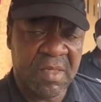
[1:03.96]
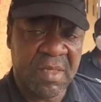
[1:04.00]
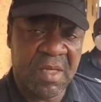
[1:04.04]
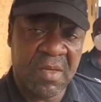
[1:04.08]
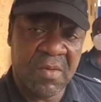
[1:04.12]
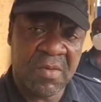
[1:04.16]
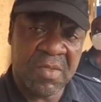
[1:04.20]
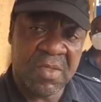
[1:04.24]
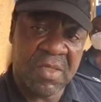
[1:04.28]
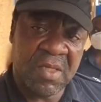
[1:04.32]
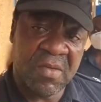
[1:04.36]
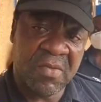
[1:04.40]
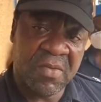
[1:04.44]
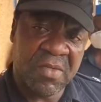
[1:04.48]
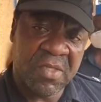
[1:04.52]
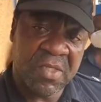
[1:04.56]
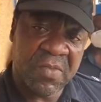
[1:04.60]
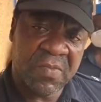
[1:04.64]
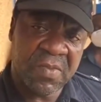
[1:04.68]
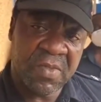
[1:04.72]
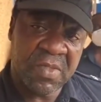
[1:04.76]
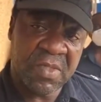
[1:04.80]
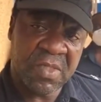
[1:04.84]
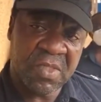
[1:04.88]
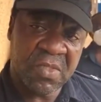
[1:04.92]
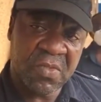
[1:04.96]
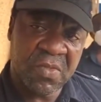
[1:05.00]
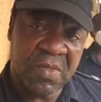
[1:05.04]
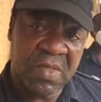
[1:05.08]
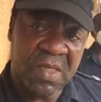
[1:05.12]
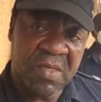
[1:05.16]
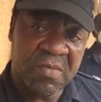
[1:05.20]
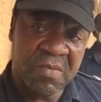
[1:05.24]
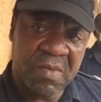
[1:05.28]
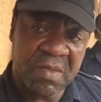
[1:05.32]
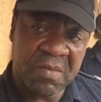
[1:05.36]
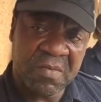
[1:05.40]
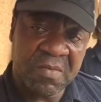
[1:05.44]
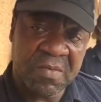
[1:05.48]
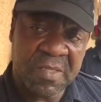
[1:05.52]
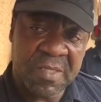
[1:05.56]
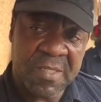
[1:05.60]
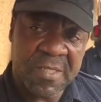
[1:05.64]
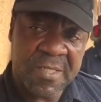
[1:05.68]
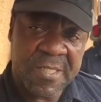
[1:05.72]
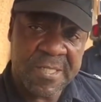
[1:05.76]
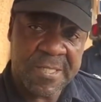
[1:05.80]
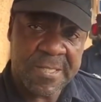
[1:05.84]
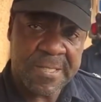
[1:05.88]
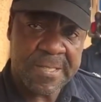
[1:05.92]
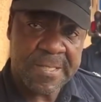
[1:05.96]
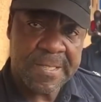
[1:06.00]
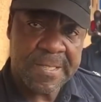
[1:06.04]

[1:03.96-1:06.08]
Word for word: Leon was one of those persons who leap on the front.